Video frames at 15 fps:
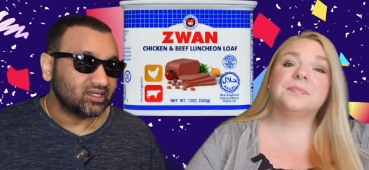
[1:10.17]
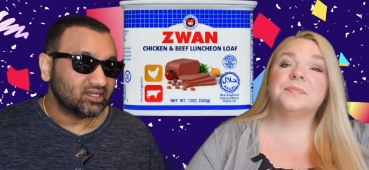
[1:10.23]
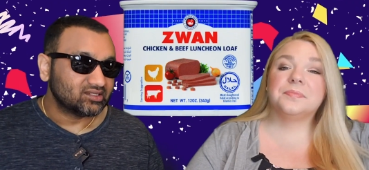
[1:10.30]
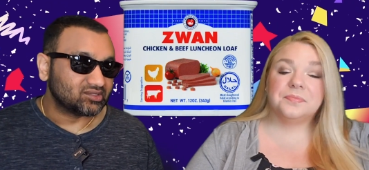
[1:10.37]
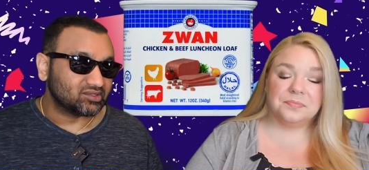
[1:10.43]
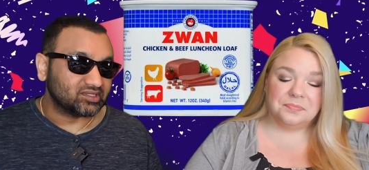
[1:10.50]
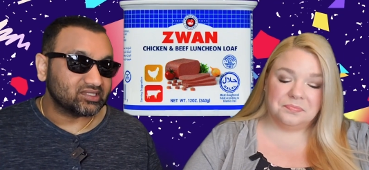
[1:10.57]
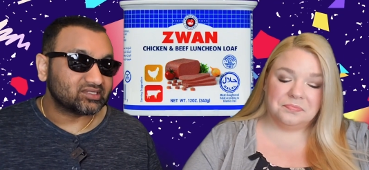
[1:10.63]

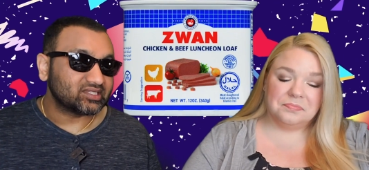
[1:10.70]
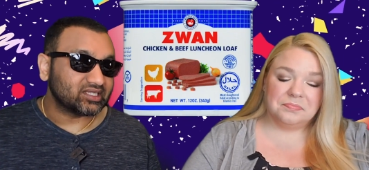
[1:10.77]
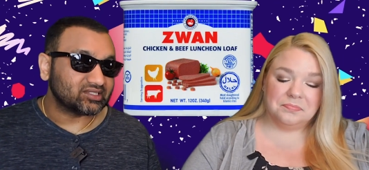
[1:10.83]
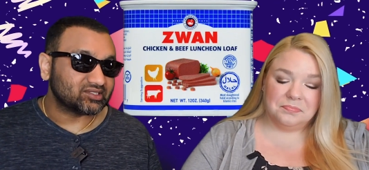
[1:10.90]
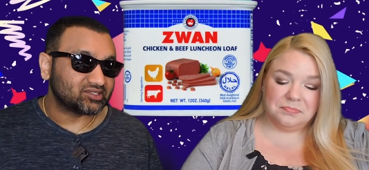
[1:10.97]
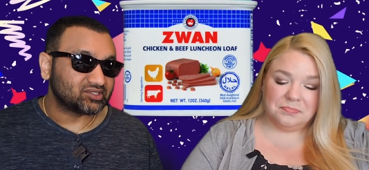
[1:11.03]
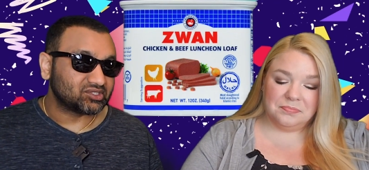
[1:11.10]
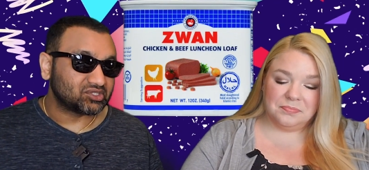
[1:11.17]
Speaker 1: So this
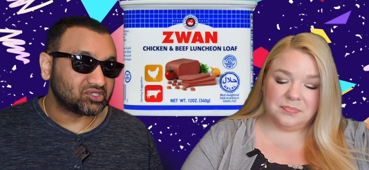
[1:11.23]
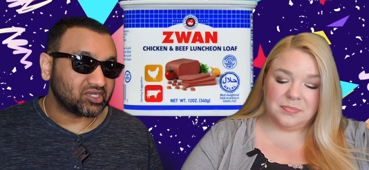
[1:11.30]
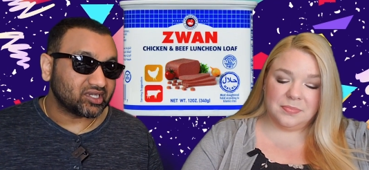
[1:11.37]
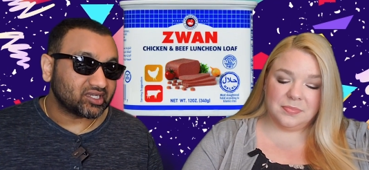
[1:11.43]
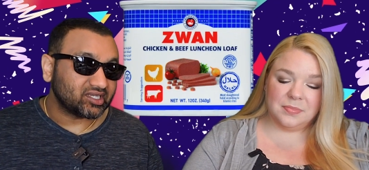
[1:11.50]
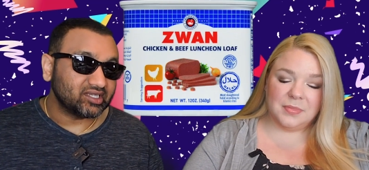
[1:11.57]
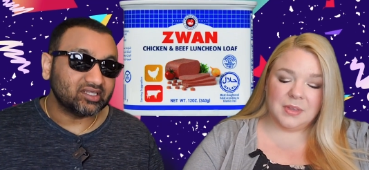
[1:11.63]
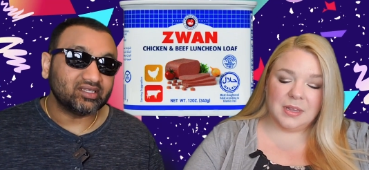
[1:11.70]
has mm -hmm.
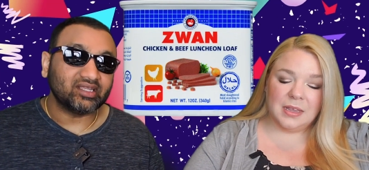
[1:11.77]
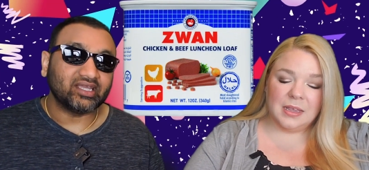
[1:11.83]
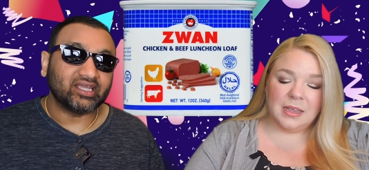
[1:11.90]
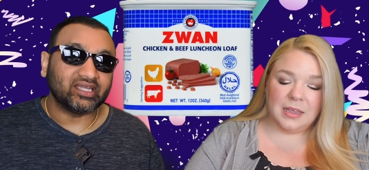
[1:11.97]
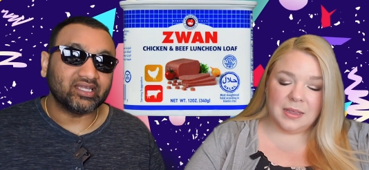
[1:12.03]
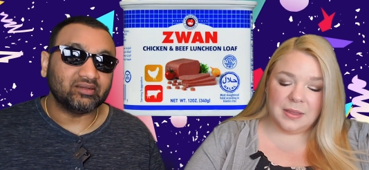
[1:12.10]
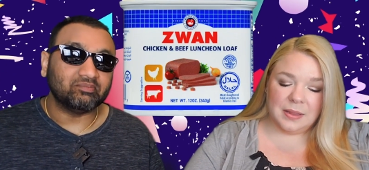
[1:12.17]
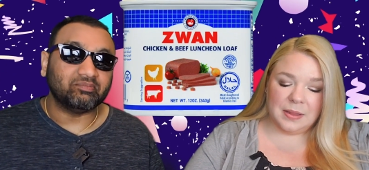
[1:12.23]
chicken
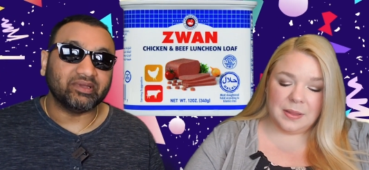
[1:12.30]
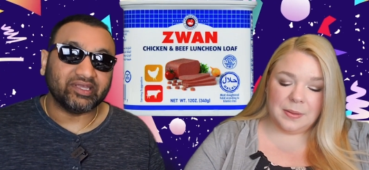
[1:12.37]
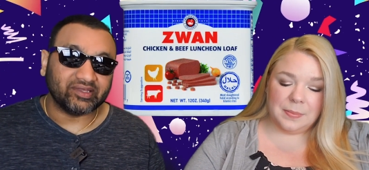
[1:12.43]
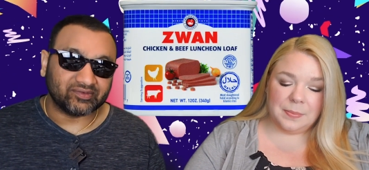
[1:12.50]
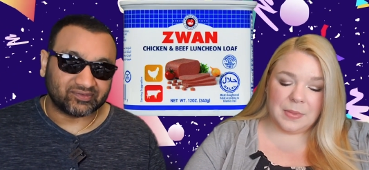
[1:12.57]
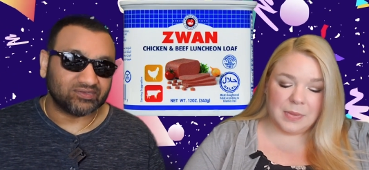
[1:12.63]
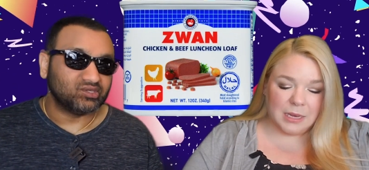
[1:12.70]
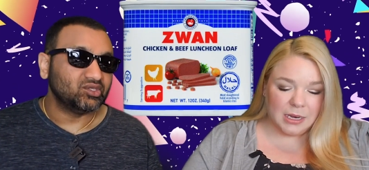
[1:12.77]
and
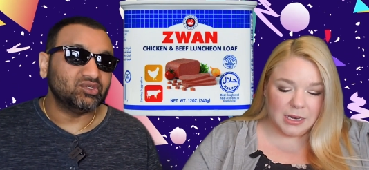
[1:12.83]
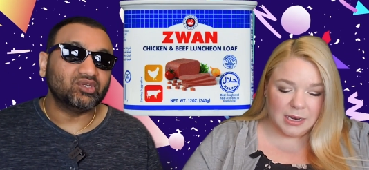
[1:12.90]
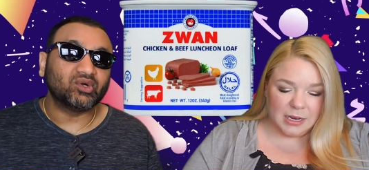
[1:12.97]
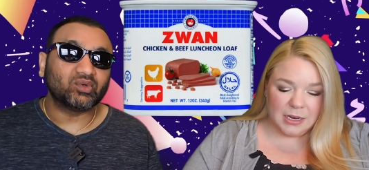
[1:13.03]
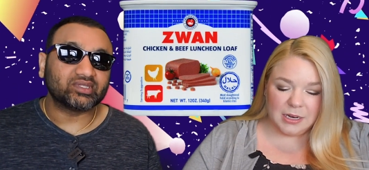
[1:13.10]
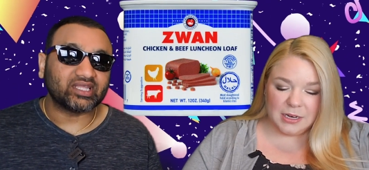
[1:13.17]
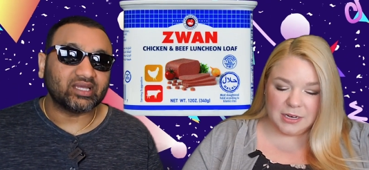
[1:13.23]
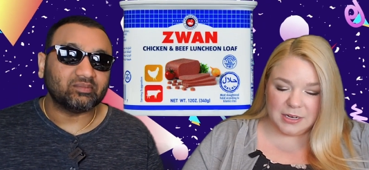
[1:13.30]
beef. You know
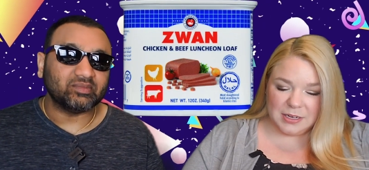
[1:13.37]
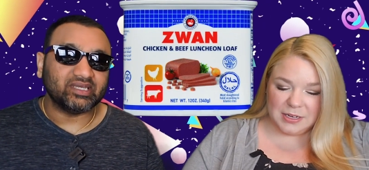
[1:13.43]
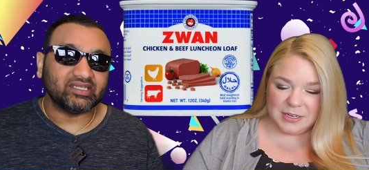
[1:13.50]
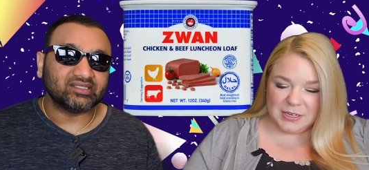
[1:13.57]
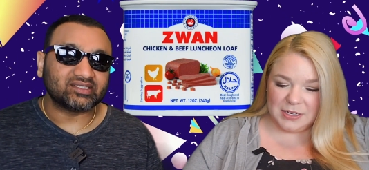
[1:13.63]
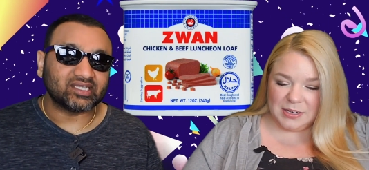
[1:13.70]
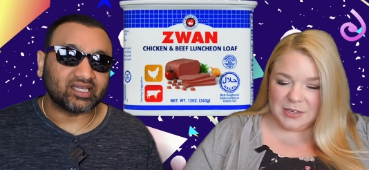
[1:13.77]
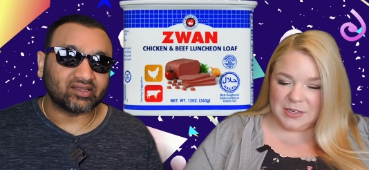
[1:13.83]
what that
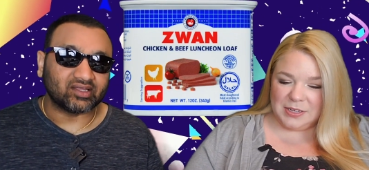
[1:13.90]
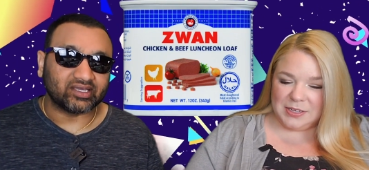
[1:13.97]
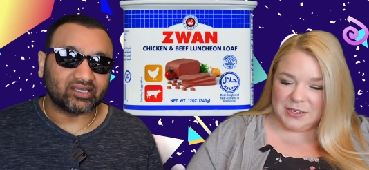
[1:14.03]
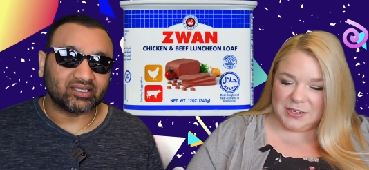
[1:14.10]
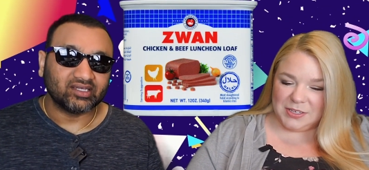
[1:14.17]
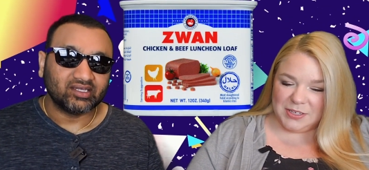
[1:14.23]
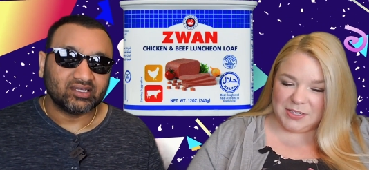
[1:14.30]
means that like